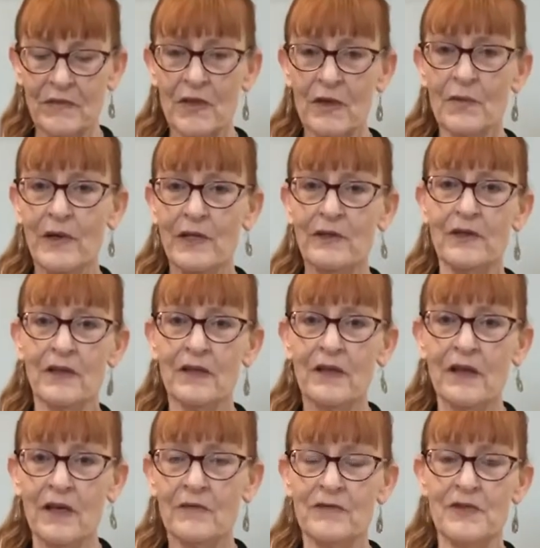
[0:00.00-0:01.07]
where you can
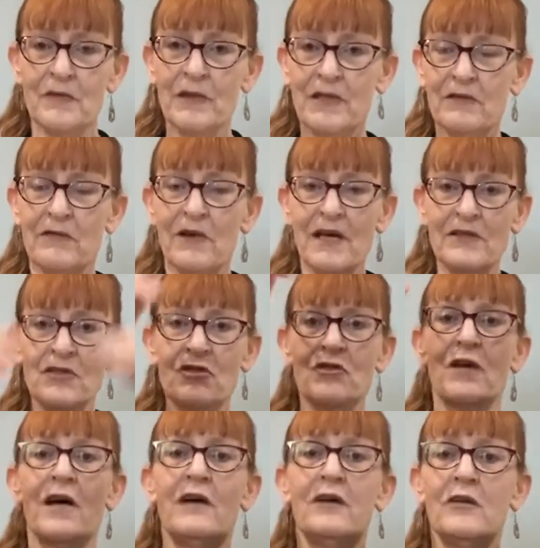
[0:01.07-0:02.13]
comfortably rest
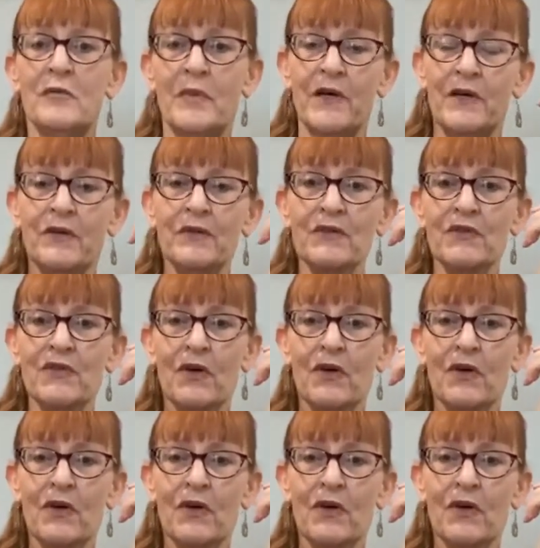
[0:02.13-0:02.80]
your elbows